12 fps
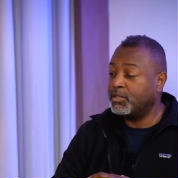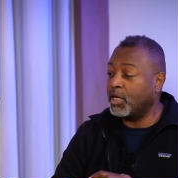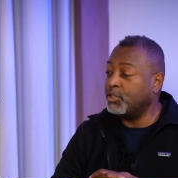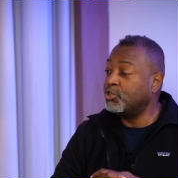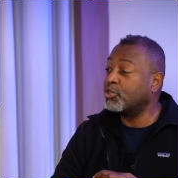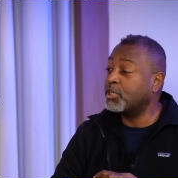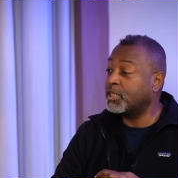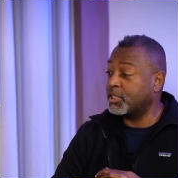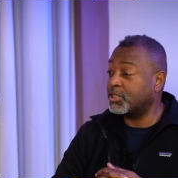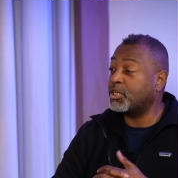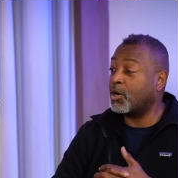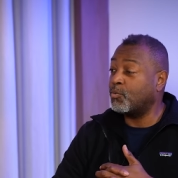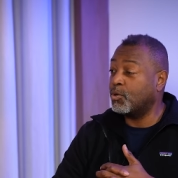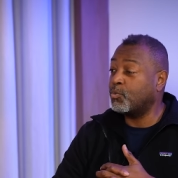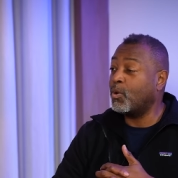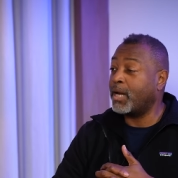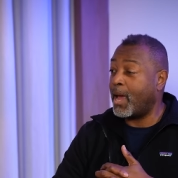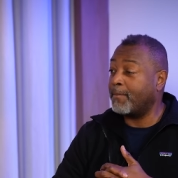then you're going to get stuck
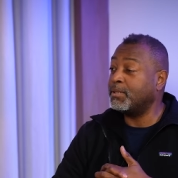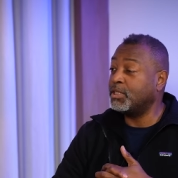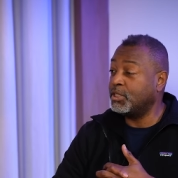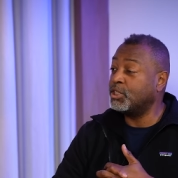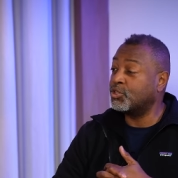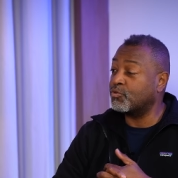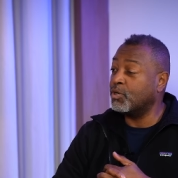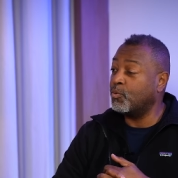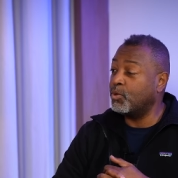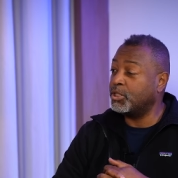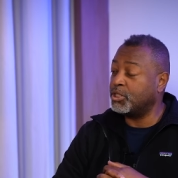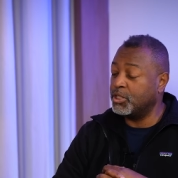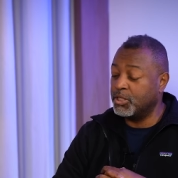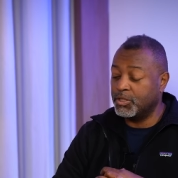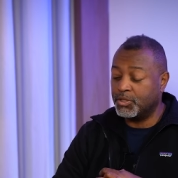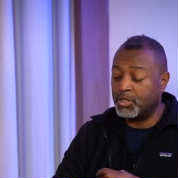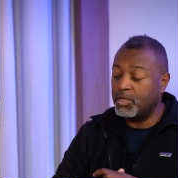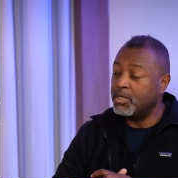with what happened to Israel, which
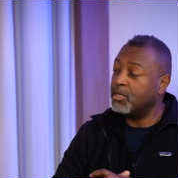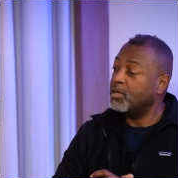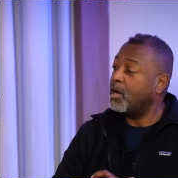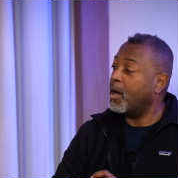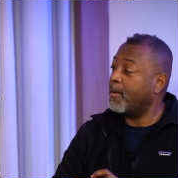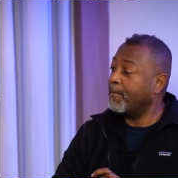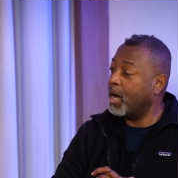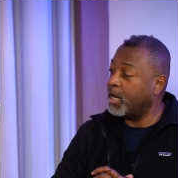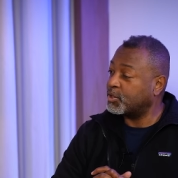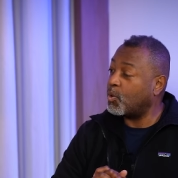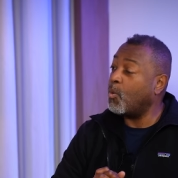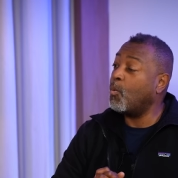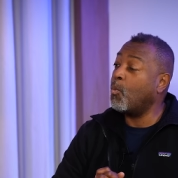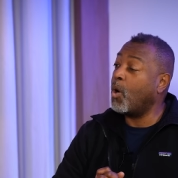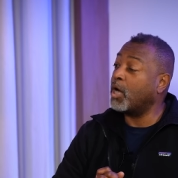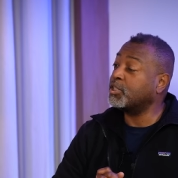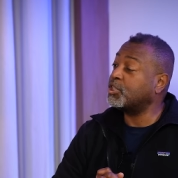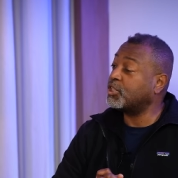is Hamas
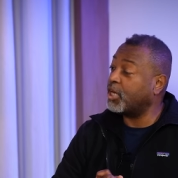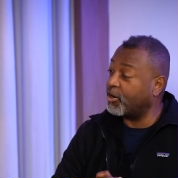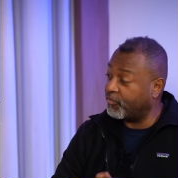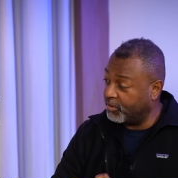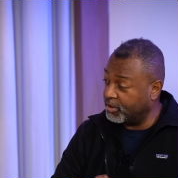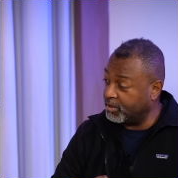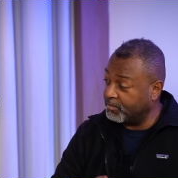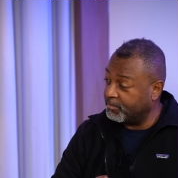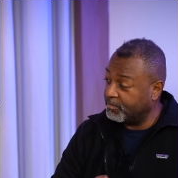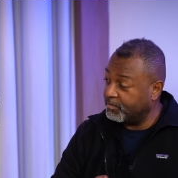watched carefully.